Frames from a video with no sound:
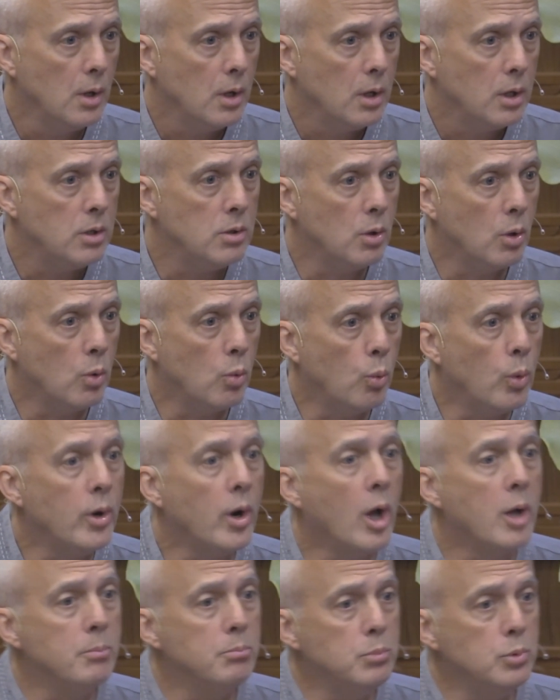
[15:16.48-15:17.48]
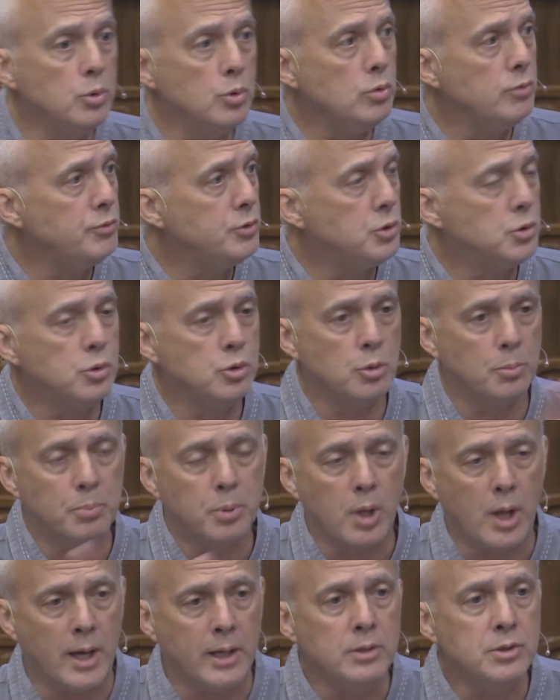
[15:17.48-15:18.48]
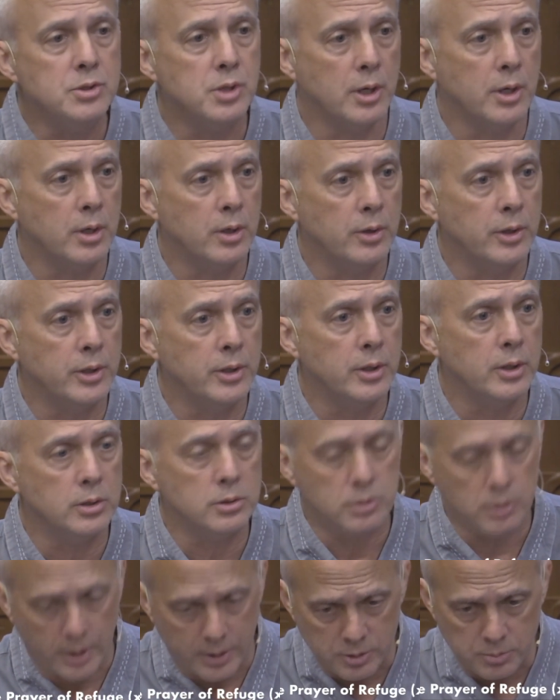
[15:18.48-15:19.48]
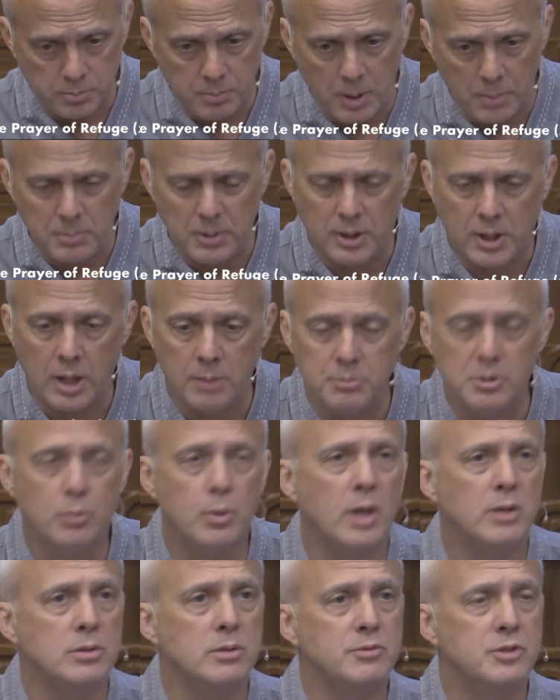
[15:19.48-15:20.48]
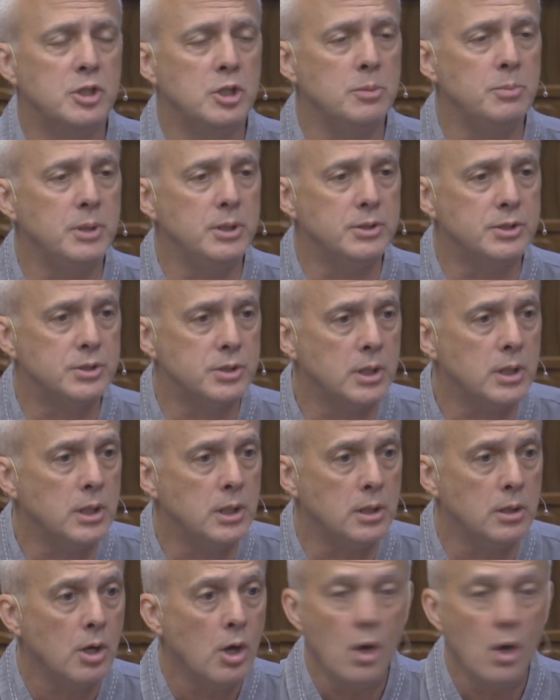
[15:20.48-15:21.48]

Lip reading: When I moved to the Plaza area and became director of TBC,